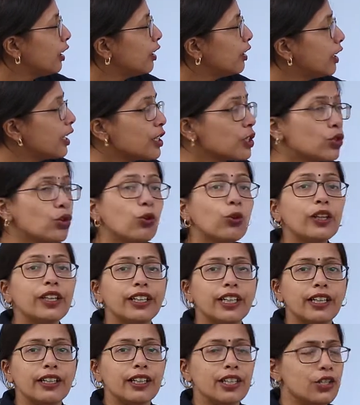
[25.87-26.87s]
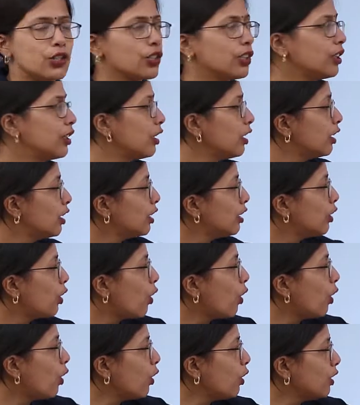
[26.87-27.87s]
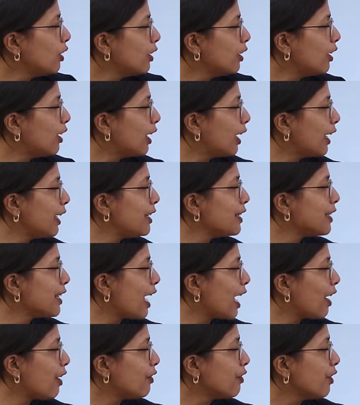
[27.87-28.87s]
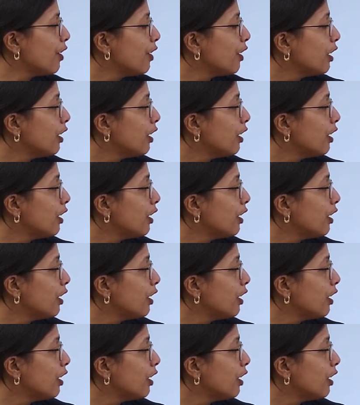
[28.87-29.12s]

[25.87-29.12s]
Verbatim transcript: There is no indentation. All the lines have